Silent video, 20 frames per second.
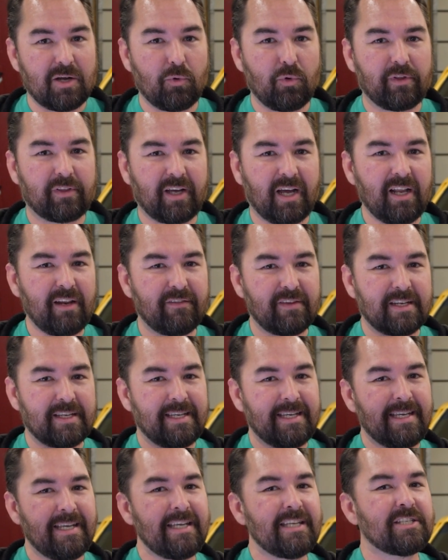with kind of an
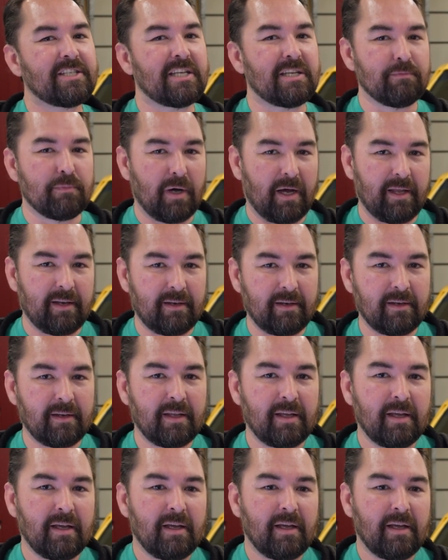easy button